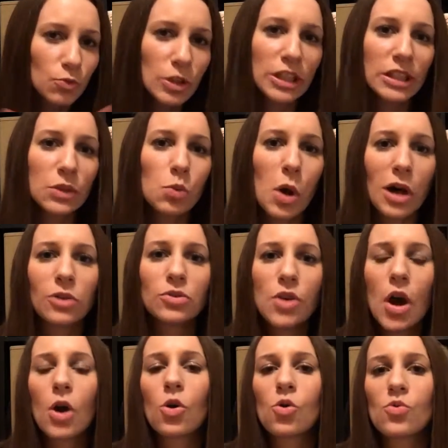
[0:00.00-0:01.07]
really well
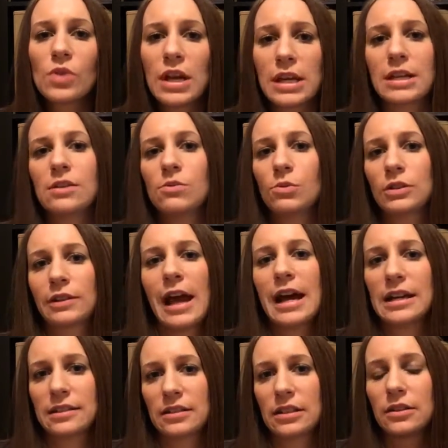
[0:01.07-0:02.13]
known and was
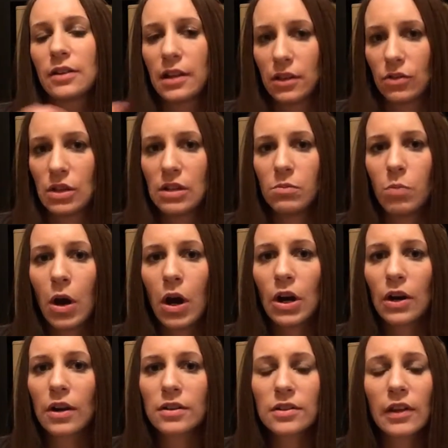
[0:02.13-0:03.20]
cast in like lead
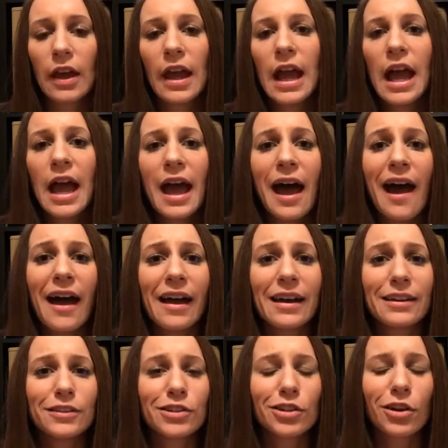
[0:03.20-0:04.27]
parts.
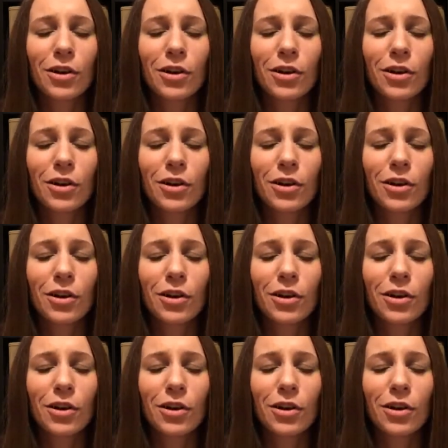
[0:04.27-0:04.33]
And